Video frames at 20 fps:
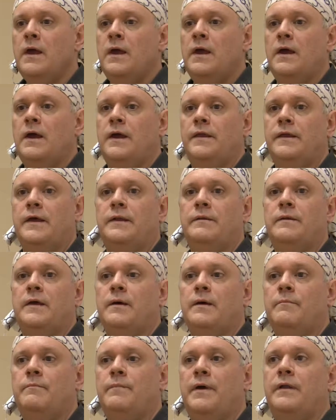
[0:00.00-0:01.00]
And then
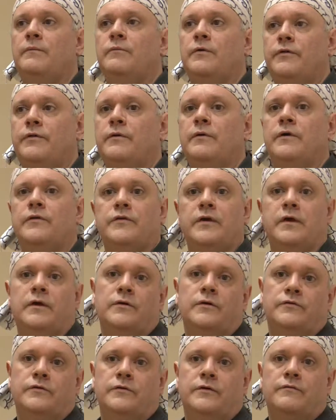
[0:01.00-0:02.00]
been with USA
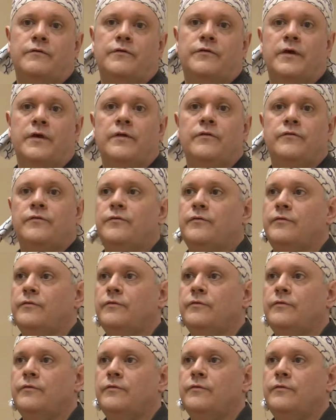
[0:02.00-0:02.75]
Goju ever since.